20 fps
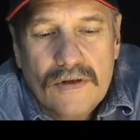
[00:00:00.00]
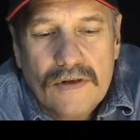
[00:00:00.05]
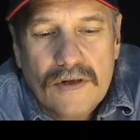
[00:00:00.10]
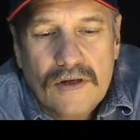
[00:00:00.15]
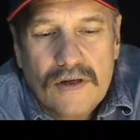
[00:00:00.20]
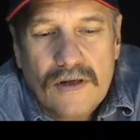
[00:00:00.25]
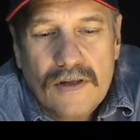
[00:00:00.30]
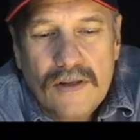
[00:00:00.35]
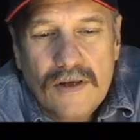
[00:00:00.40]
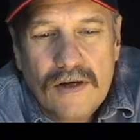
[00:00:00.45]

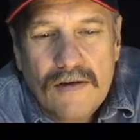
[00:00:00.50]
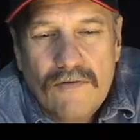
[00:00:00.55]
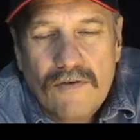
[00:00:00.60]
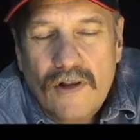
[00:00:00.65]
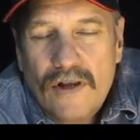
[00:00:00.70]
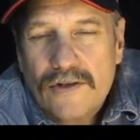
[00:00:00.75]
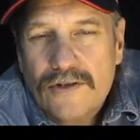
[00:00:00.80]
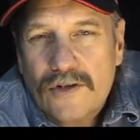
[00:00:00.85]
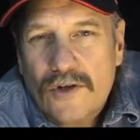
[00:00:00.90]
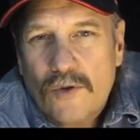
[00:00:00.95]
They have
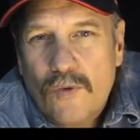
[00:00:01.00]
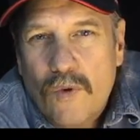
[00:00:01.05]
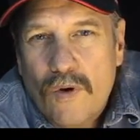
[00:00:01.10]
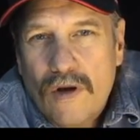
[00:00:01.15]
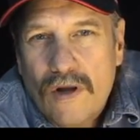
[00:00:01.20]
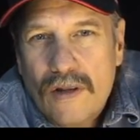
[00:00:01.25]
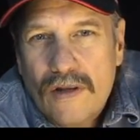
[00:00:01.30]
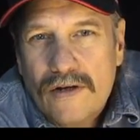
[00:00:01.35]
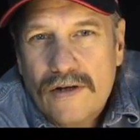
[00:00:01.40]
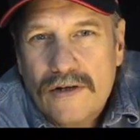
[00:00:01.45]
lots of
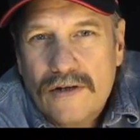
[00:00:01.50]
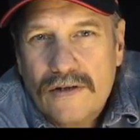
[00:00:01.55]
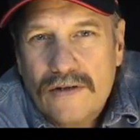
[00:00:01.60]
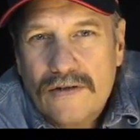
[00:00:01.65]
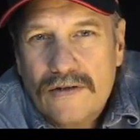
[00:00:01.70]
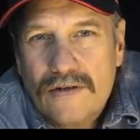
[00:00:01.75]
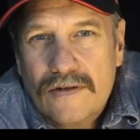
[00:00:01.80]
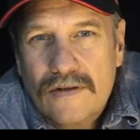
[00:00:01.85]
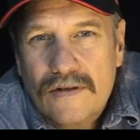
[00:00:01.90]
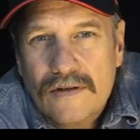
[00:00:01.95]

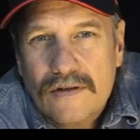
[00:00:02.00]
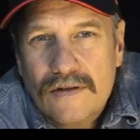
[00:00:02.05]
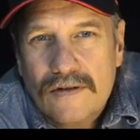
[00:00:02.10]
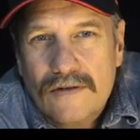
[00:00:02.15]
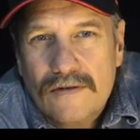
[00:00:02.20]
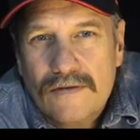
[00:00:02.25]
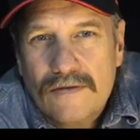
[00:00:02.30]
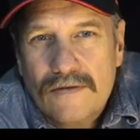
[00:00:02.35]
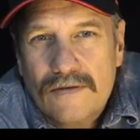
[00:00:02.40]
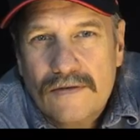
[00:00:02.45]
qualities
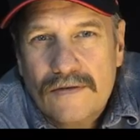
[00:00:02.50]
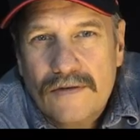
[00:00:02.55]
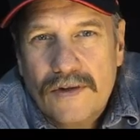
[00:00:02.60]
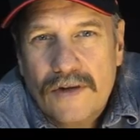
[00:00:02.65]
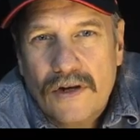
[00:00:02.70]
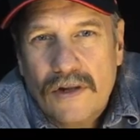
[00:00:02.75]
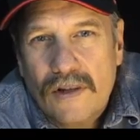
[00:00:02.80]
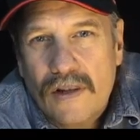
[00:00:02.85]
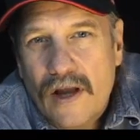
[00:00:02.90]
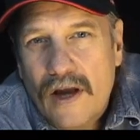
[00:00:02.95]

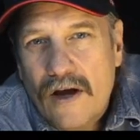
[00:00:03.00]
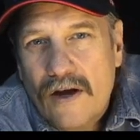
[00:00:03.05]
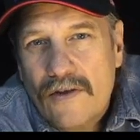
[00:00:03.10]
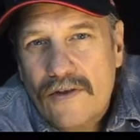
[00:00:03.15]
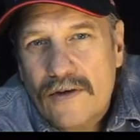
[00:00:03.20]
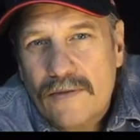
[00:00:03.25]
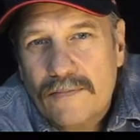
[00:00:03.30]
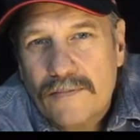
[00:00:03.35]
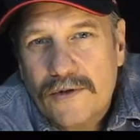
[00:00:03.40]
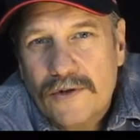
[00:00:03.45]
that allow
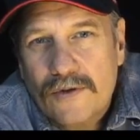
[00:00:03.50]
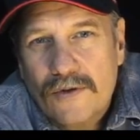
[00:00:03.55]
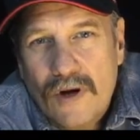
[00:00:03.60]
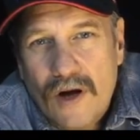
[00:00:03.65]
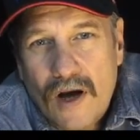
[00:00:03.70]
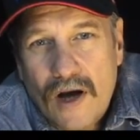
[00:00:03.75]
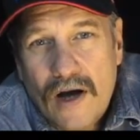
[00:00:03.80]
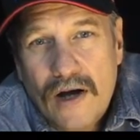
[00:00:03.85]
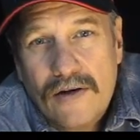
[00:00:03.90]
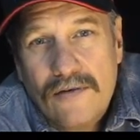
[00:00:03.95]
them to
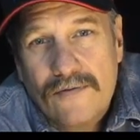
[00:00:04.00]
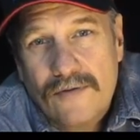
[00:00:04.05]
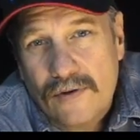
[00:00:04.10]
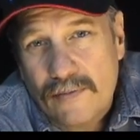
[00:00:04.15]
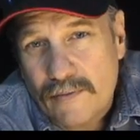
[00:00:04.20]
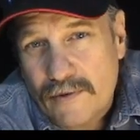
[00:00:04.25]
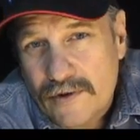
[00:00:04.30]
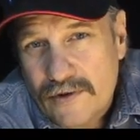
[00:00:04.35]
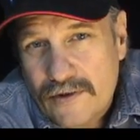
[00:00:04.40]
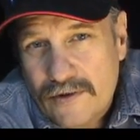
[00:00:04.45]
hide
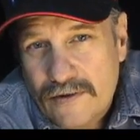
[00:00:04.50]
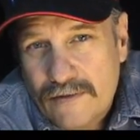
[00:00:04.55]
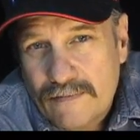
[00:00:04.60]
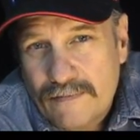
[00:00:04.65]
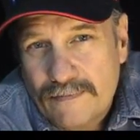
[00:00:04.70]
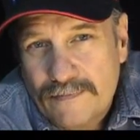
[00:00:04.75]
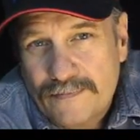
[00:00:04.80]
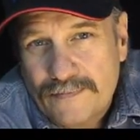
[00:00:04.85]
from us.